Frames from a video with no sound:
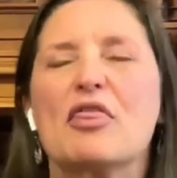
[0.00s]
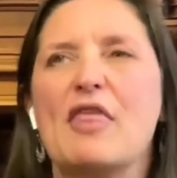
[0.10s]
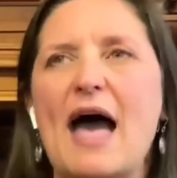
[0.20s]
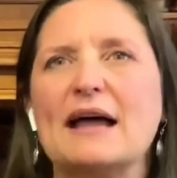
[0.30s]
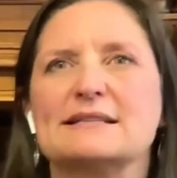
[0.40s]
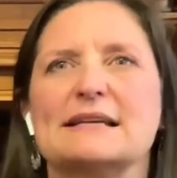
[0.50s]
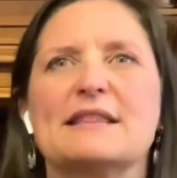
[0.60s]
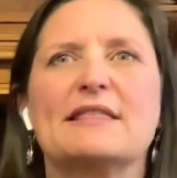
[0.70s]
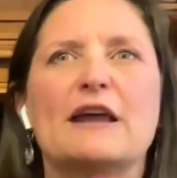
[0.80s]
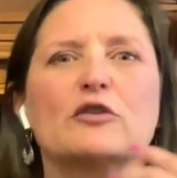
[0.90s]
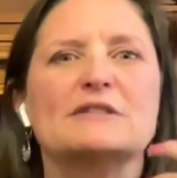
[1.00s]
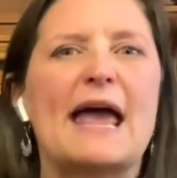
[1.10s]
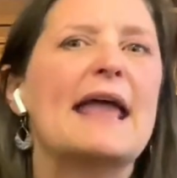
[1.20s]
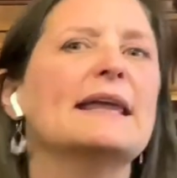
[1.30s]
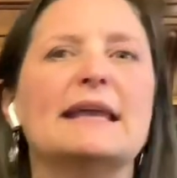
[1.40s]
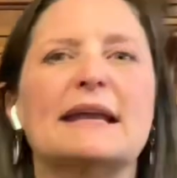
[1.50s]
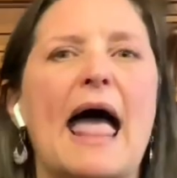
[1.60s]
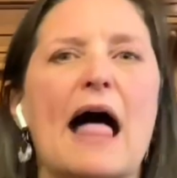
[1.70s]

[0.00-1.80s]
that they're taking